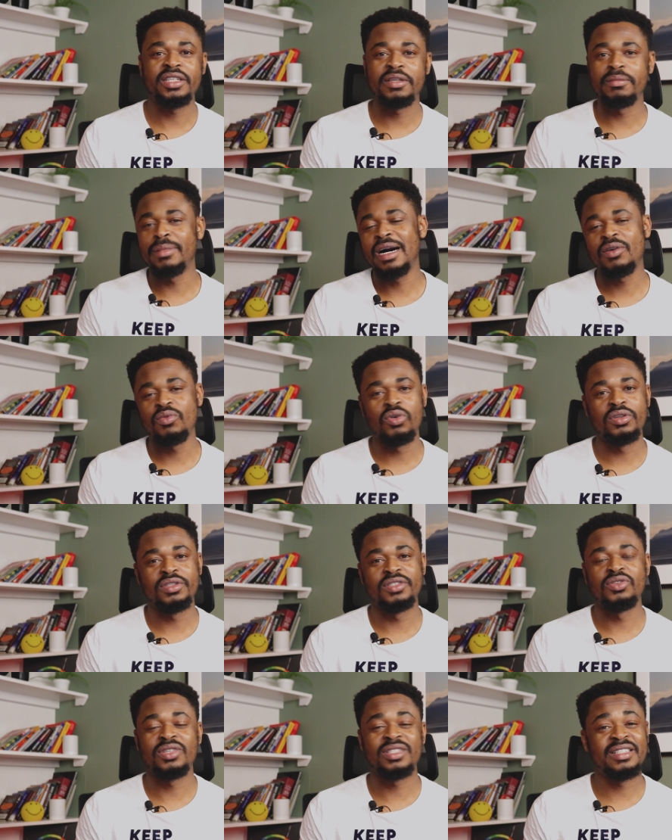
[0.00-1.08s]
take it
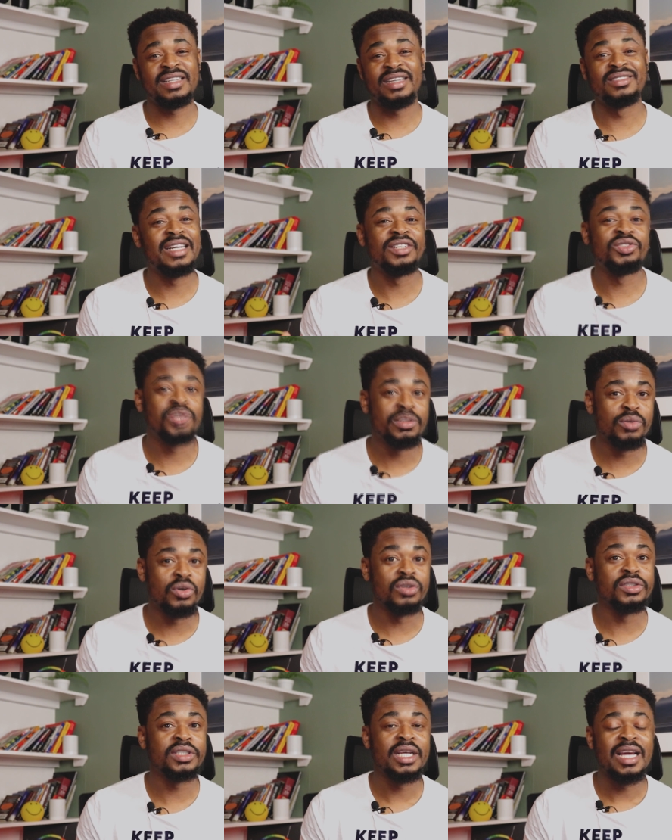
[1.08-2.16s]
backwards, nothing less than three
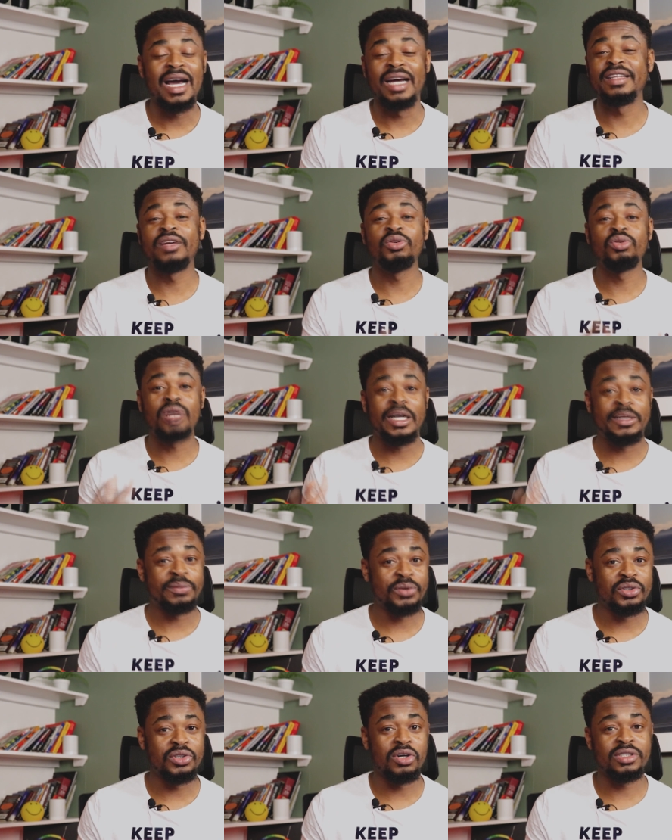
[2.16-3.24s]
months, and then look at the
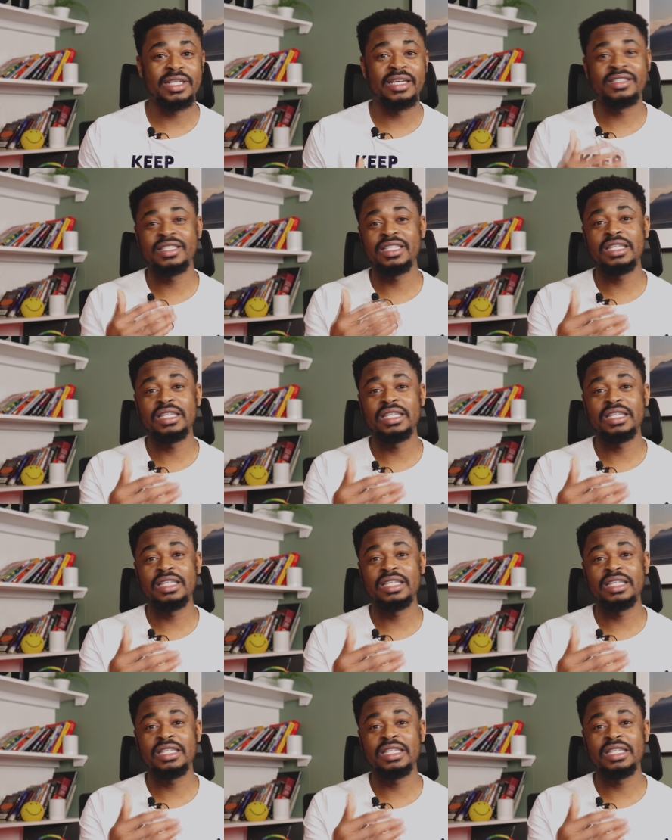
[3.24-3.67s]
products and